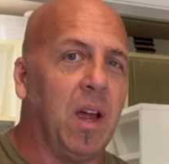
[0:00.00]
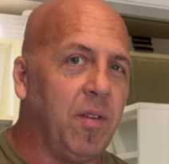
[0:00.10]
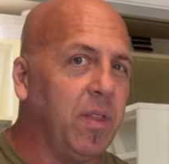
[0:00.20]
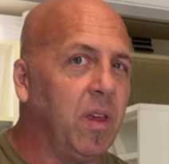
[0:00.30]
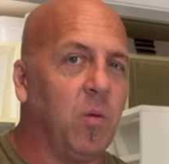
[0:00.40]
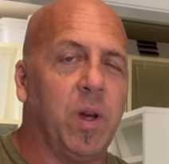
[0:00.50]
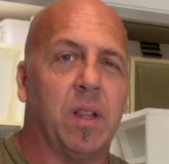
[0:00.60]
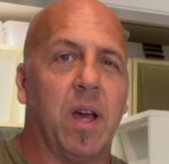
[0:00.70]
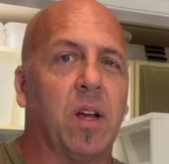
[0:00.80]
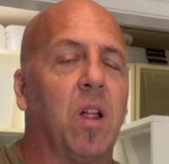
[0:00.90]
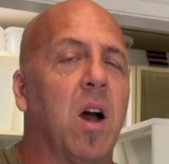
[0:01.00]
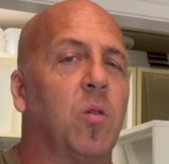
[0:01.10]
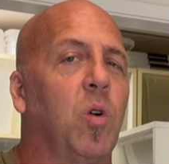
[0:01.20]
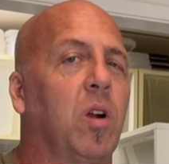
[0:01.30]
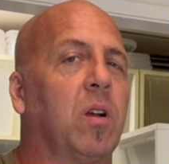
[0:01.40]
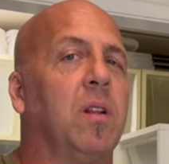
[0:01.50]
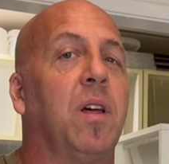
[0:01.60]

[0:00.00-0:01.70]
Everything went like clockwork.